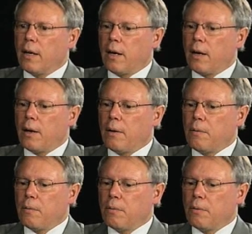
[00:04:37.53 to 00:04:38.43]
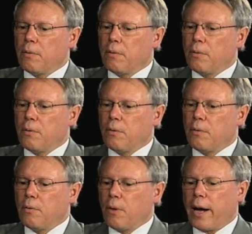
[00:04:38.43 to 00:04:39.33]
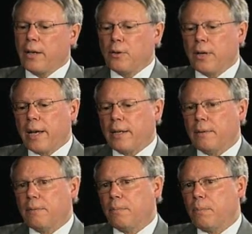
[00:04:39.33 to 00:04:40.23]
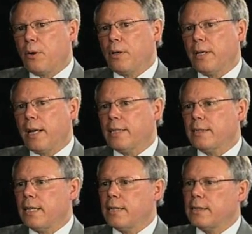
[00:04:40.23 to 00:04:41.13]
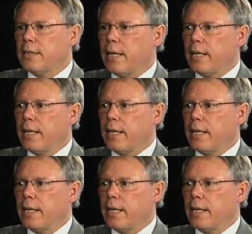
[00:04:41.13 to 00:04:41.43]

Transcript: I look at it partly as